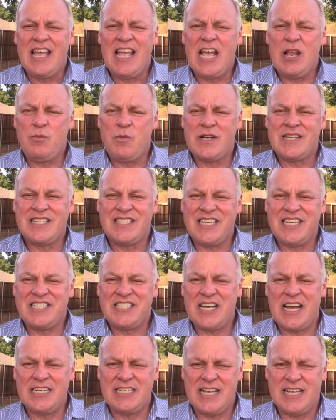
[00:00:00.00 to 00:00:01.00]
in which the
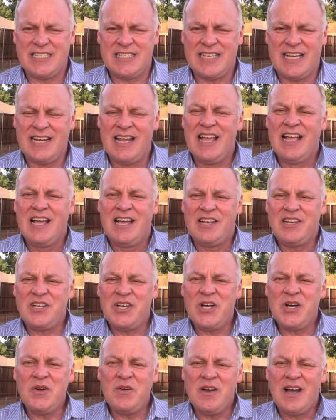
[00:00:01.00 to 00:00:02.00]
judge has said,
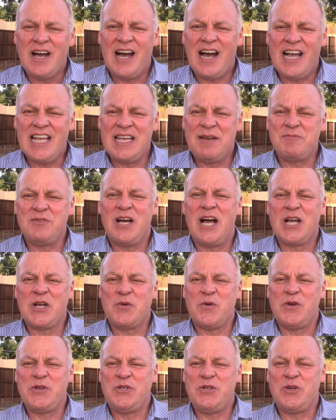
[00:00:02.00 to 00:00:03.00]
no, I am not
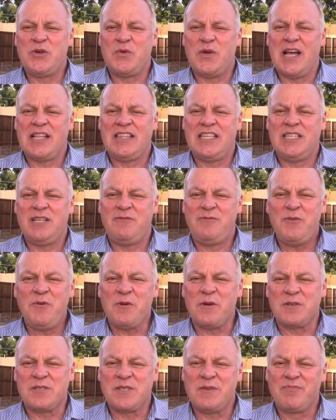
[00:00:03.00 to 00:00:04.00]
going to grant the
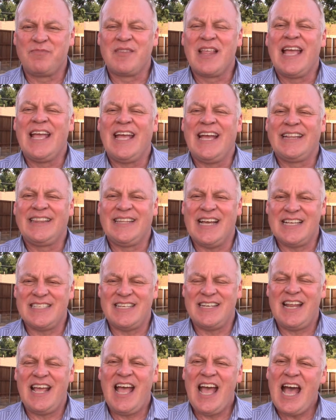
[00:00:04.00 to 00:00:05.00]
divorce. It
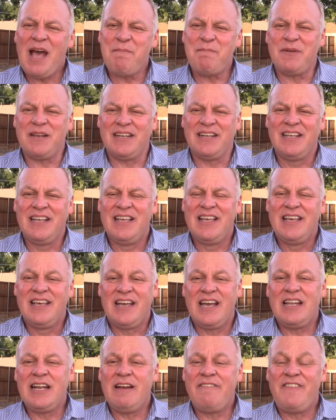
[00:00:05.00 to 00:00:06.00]
doesn't happen.
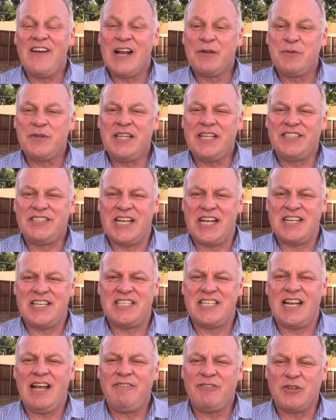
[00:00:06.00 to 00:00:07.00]
And in fact, with the judges
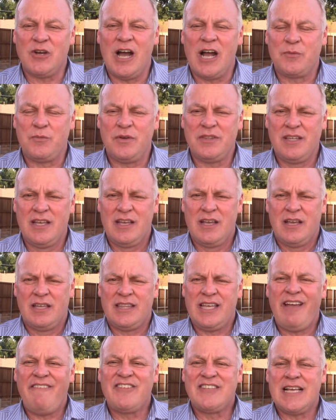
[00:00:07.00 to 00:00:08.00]
that I've talked with,
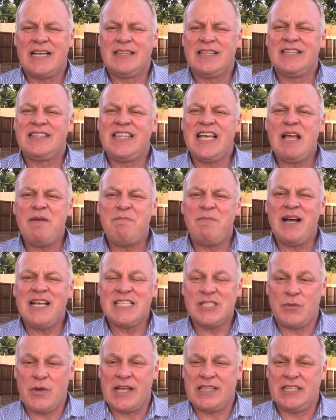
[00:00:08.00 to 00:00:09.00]
they've said that they
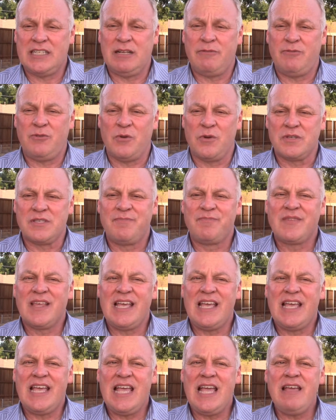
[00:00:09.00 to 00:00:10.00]
must grant a divorce,
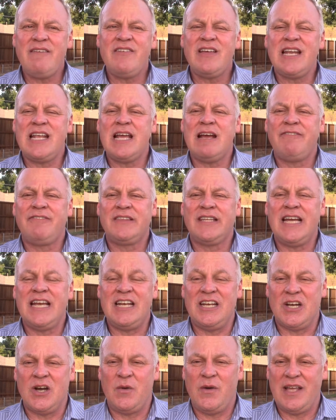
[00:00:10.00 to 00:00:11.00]
even if they
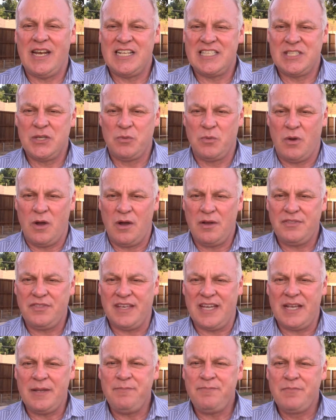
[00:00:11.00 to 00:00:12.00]
know it is the wrong
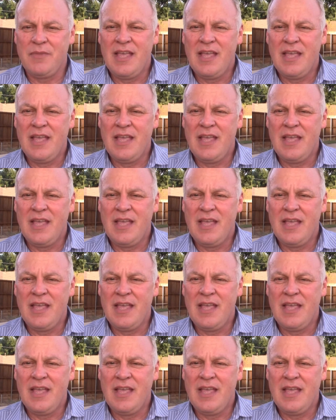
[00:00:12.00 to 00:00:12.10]
thing,